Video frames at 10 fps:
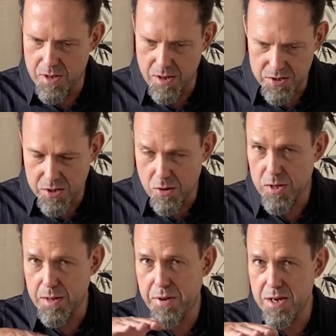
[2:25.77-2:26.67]

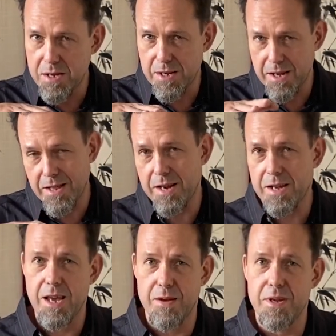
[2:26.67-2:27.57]
slowly peaked and then
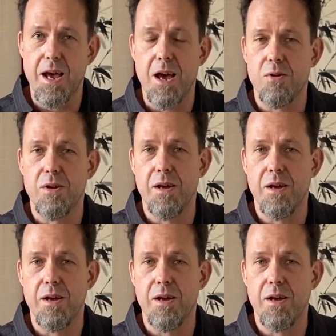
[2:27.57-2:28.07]
it came down